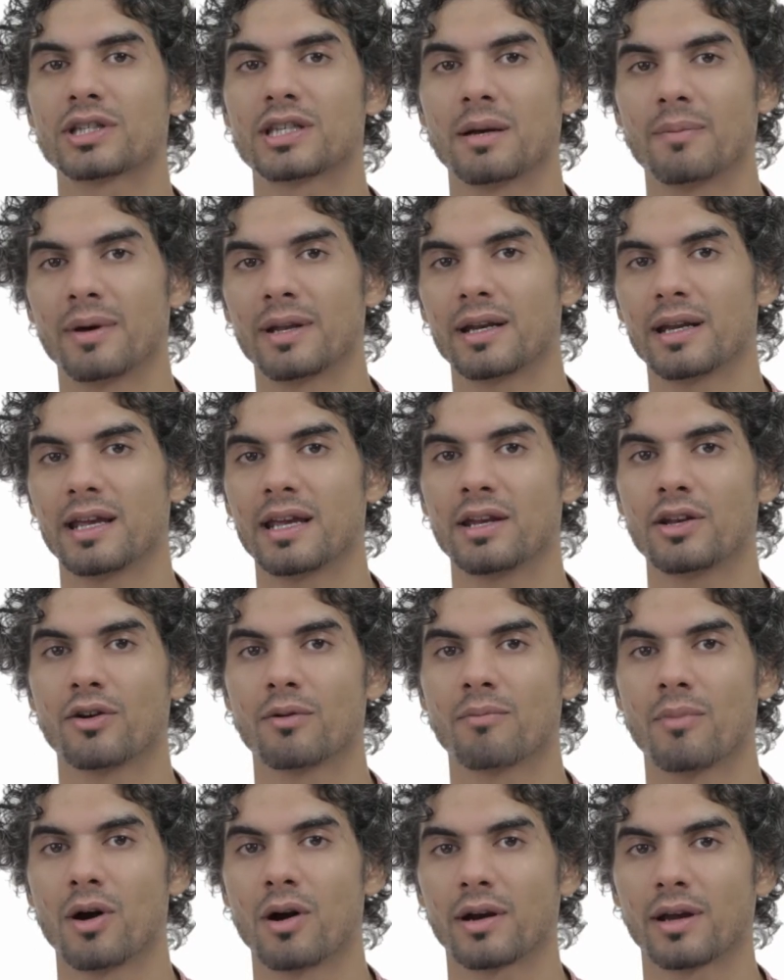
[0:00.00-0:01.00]
somebody in your
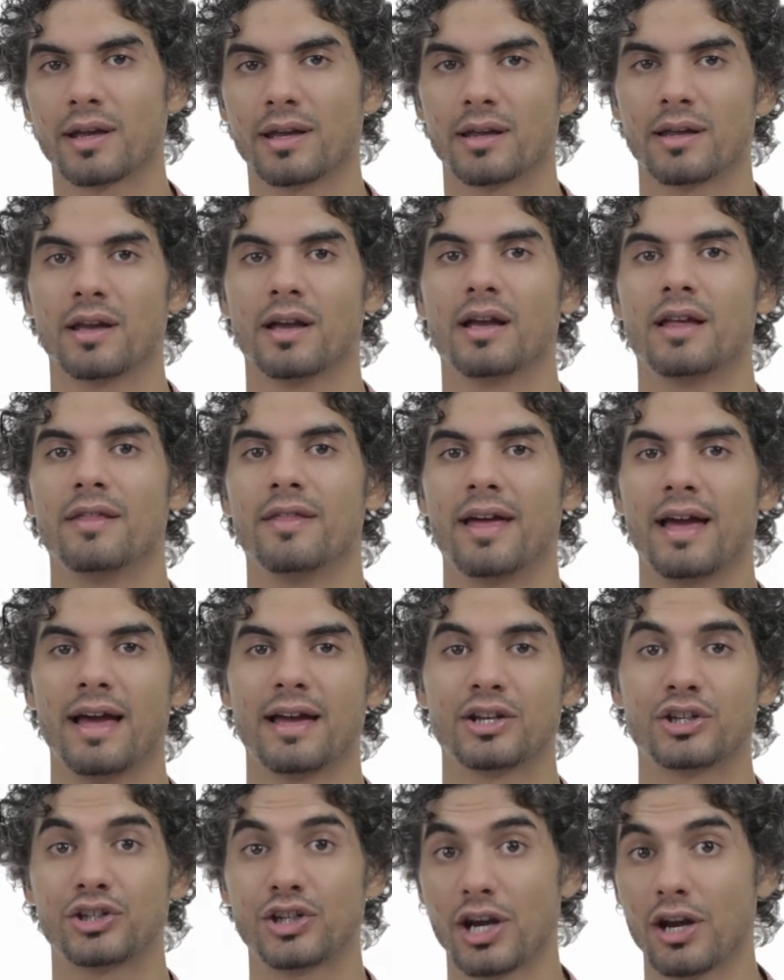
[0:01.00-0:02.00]
market
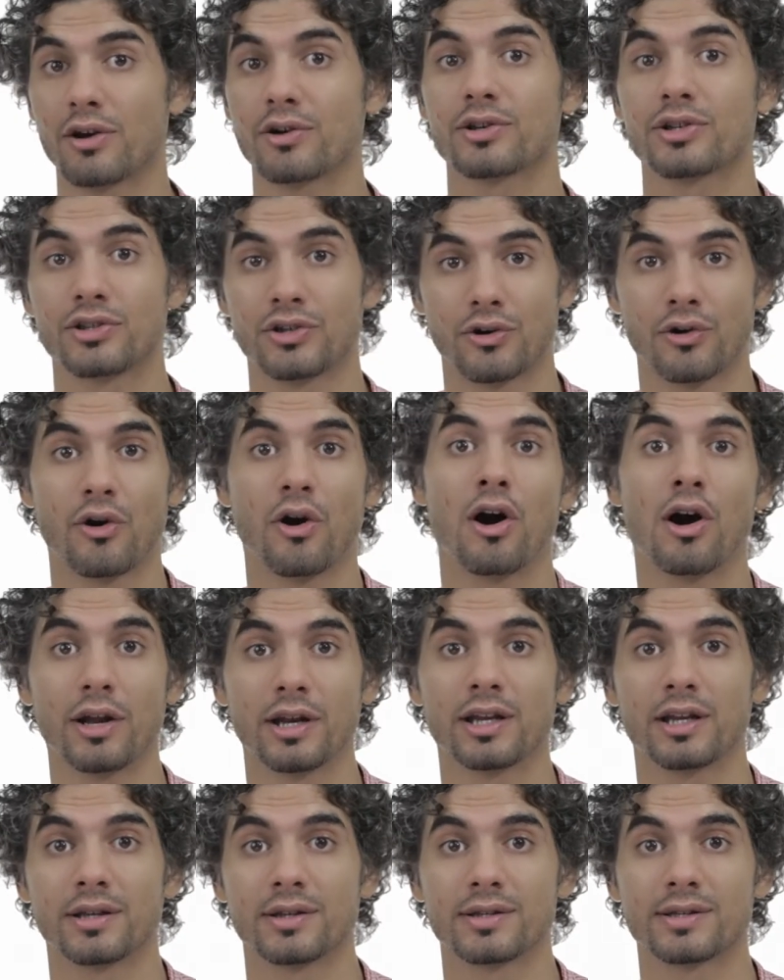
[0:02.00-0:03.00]
that shares your
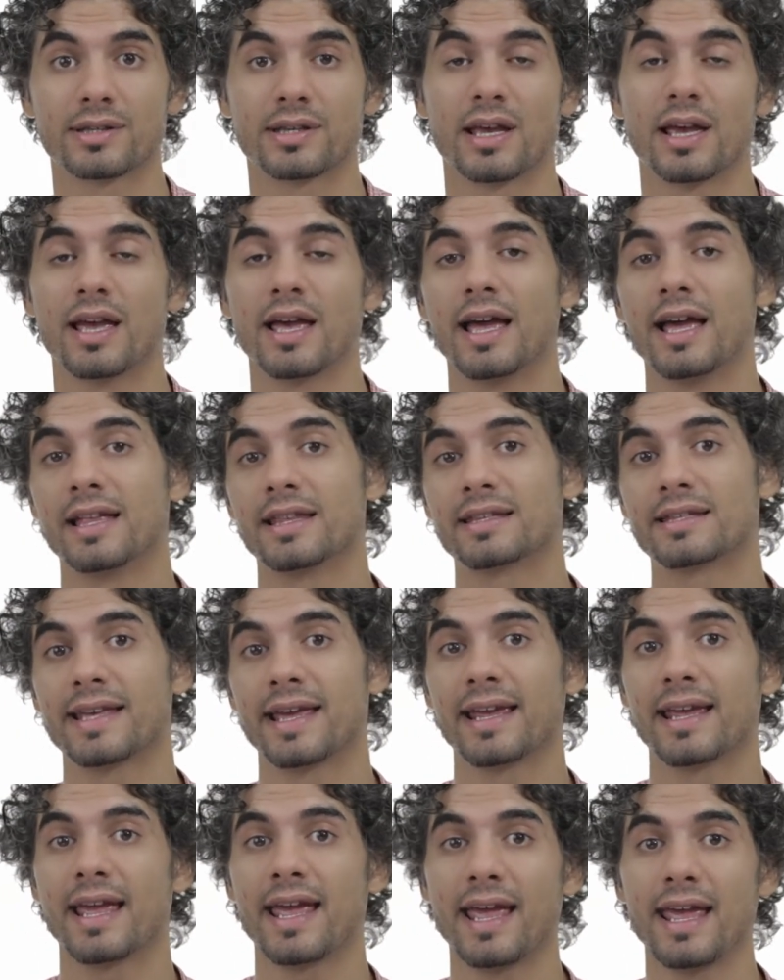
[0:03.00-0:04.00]
audience and
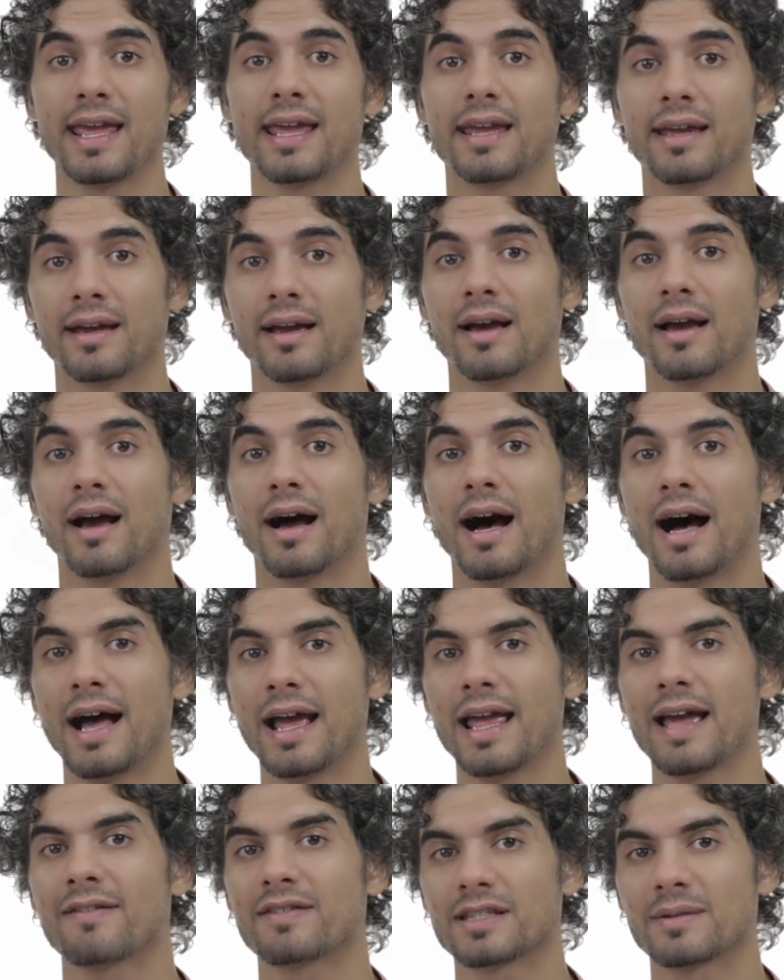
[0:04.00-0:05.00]
say, hey,
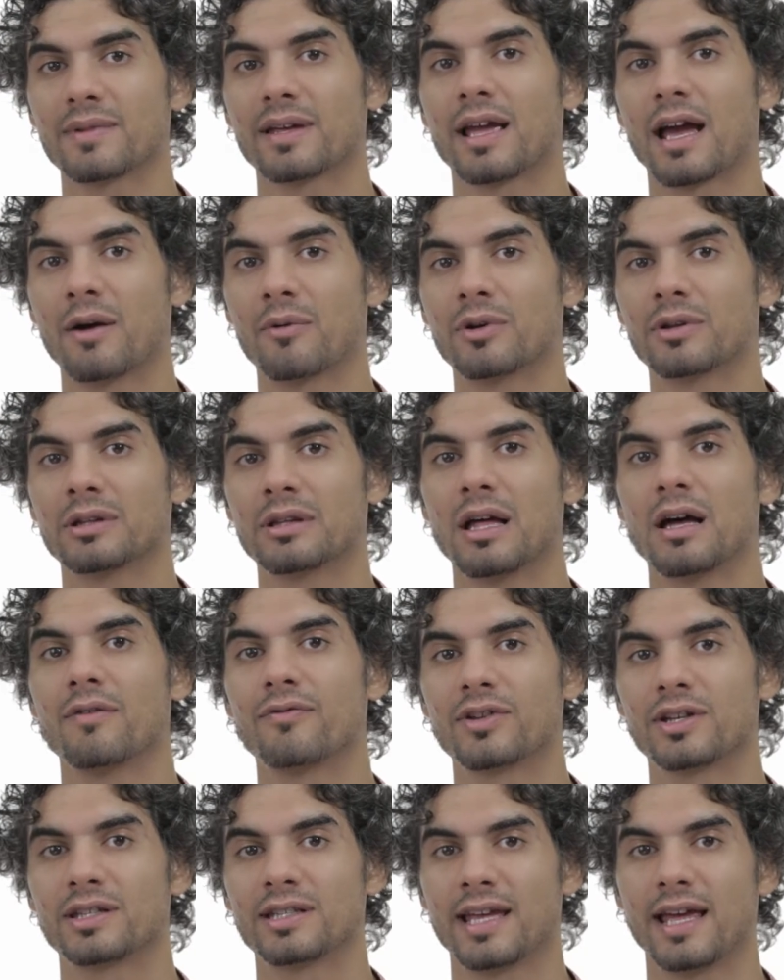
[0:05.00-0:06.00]
I have something I would
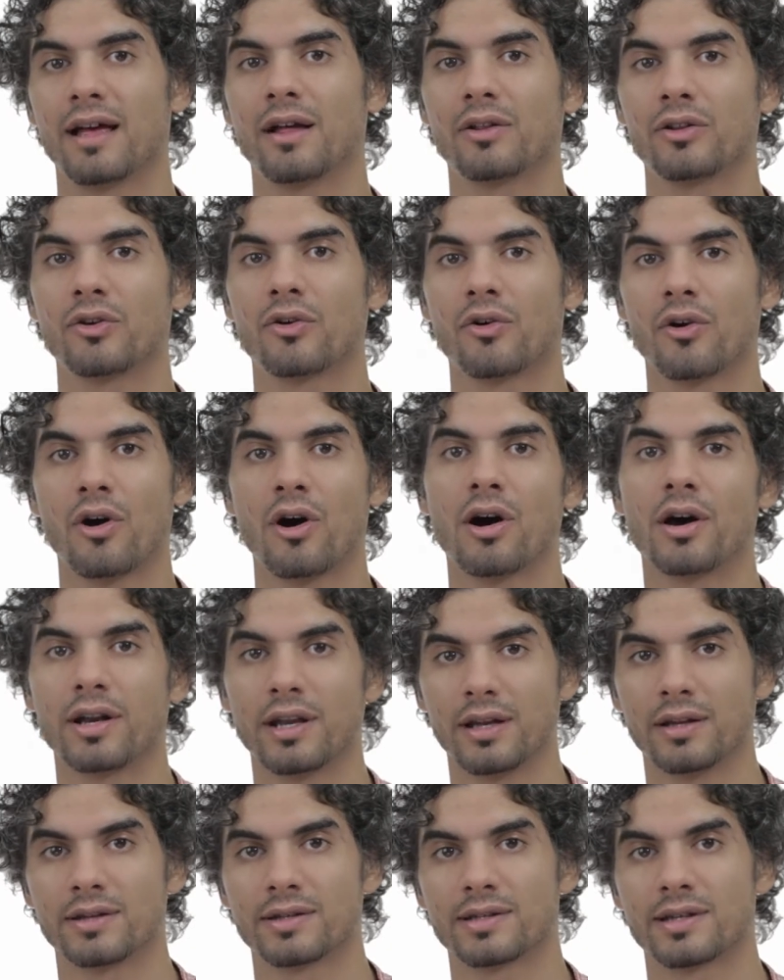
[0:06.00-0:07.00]
love to tell your
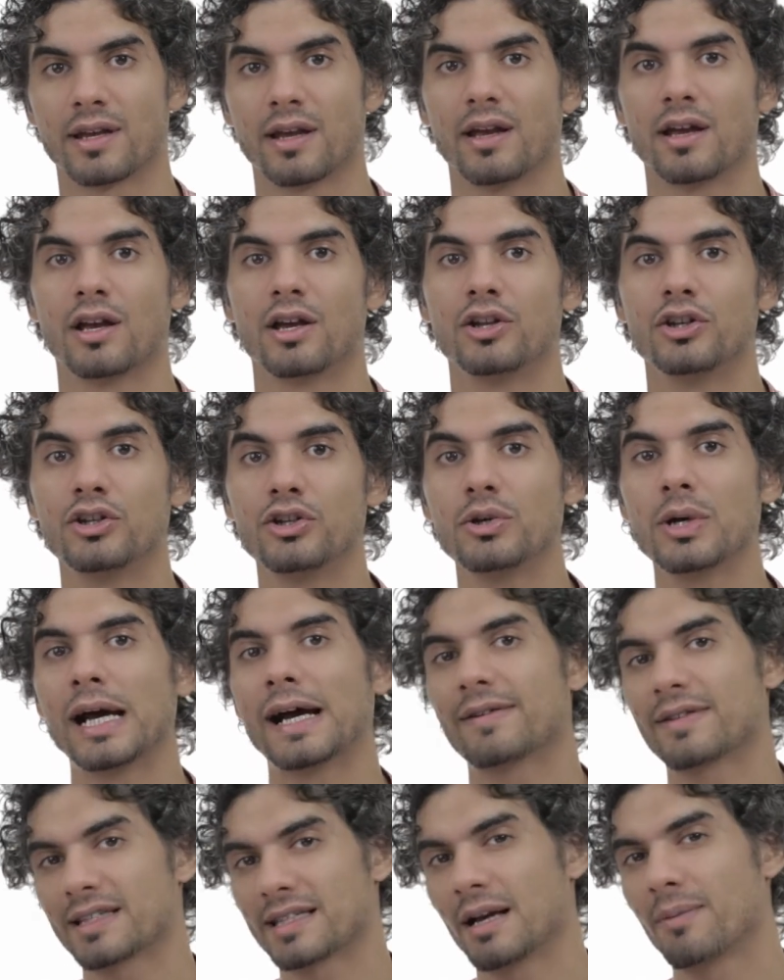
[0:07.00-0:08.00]
audience. Do you
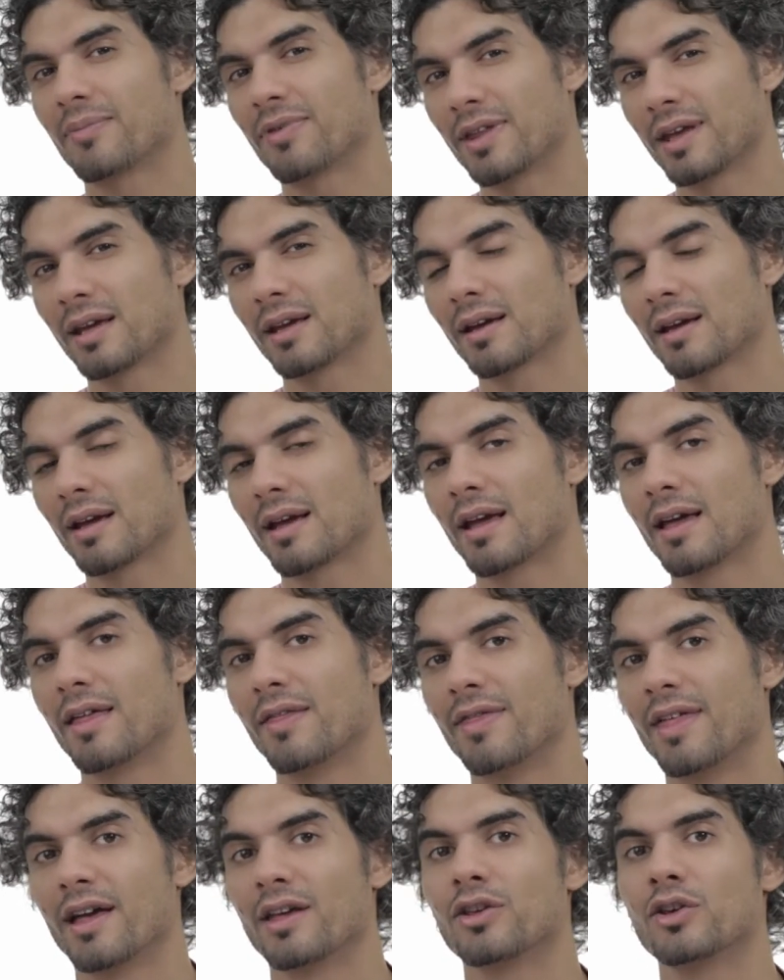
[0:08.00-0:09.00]
have something
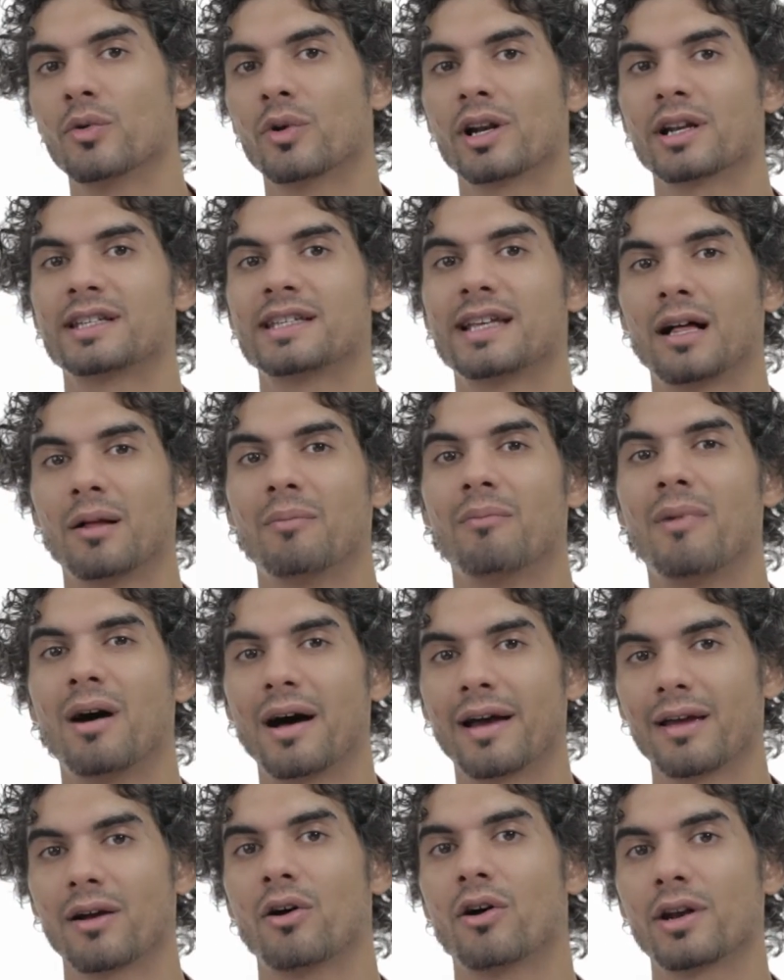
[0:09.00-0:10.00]
that you want to tell
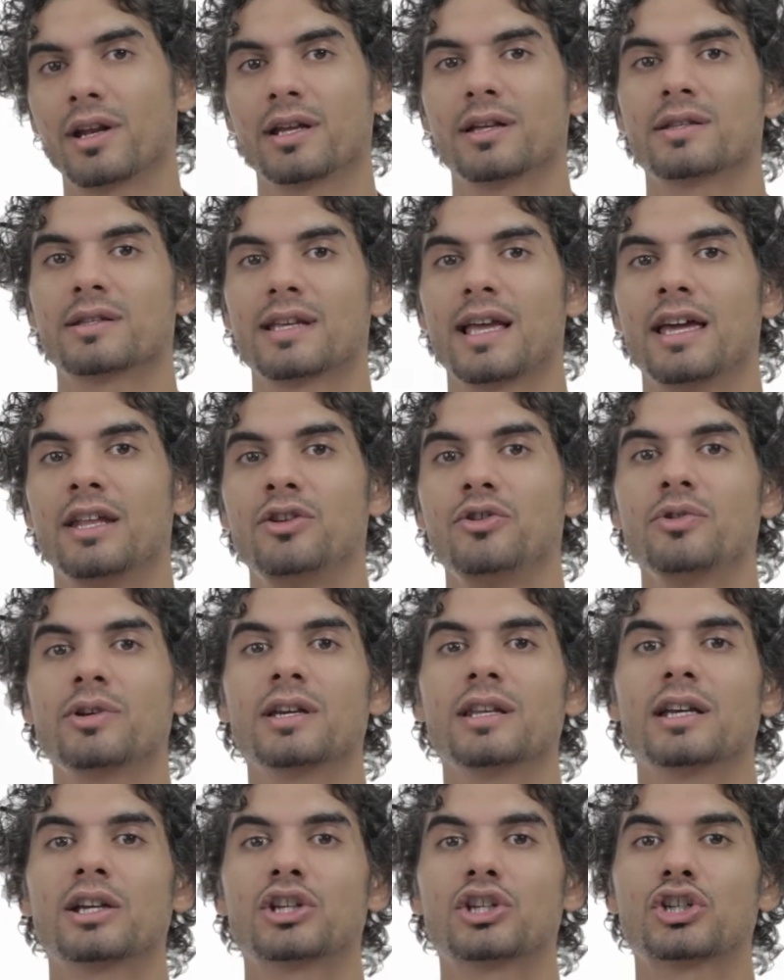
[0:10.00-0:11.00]
my audience? And you
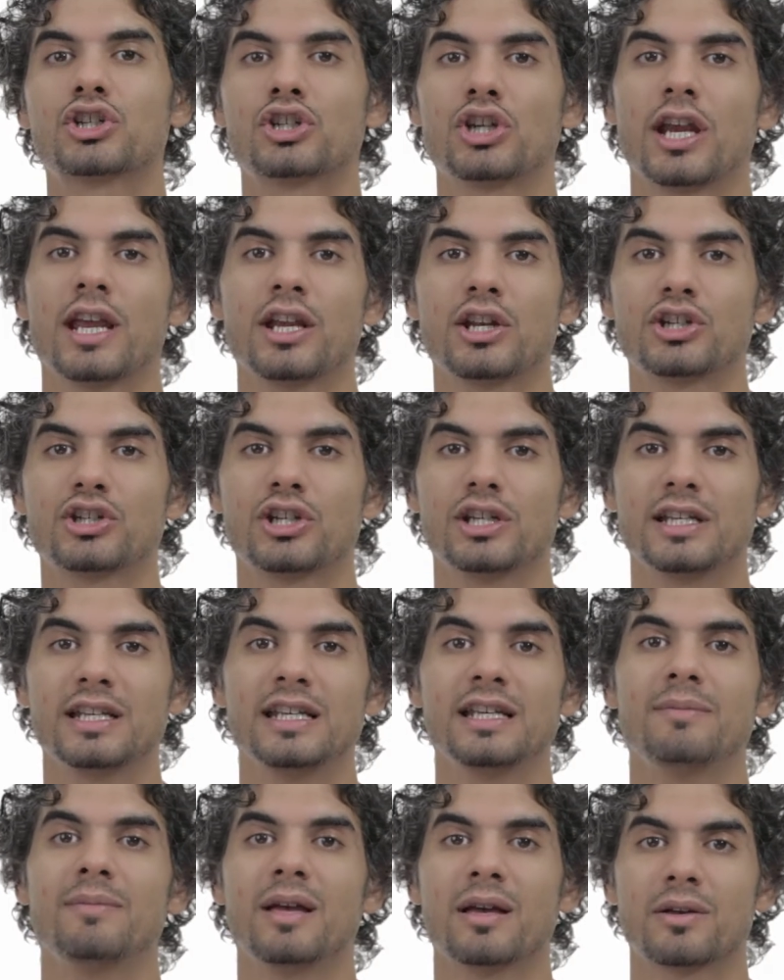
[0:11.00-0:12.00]
can exchange
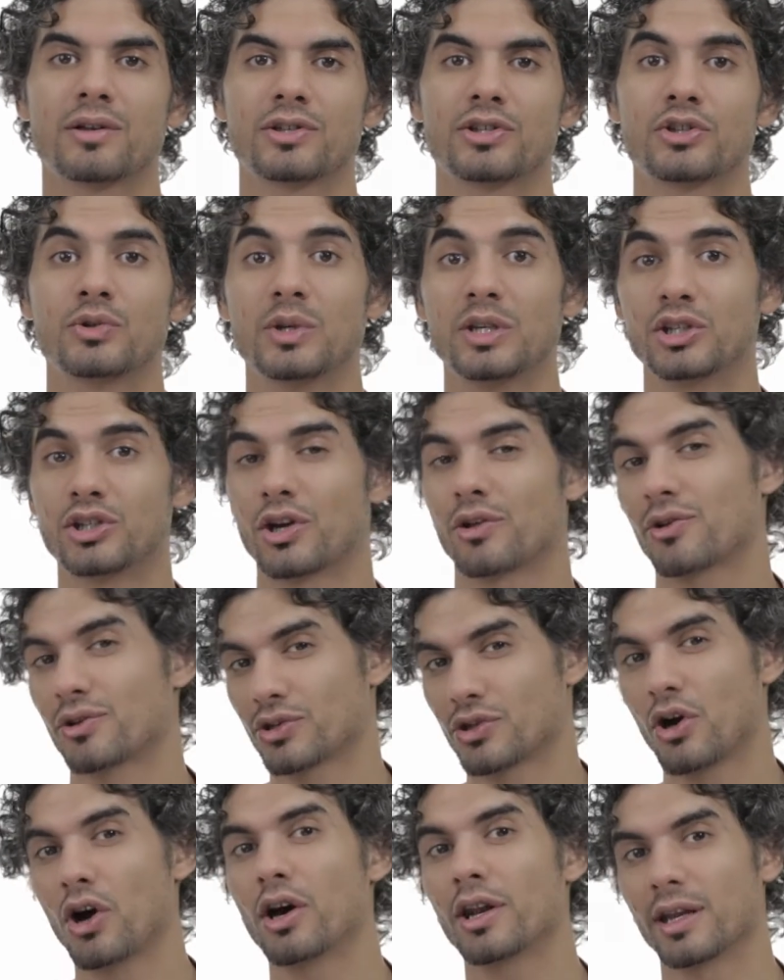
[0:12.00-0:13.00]
emails to each other's
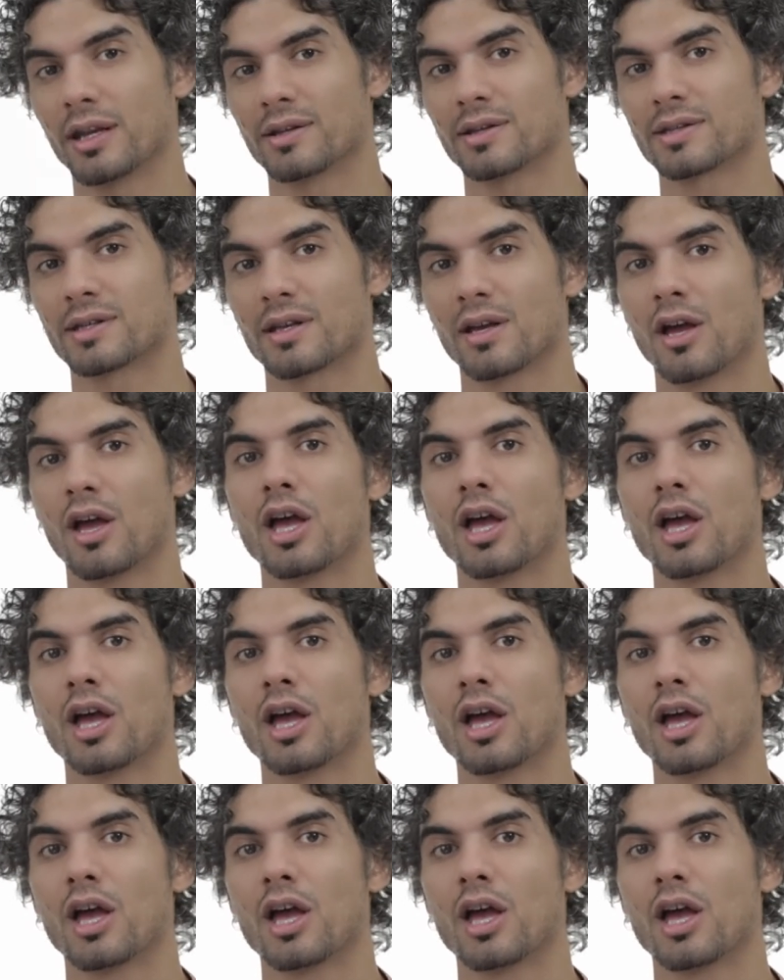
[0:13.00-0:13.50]
audience.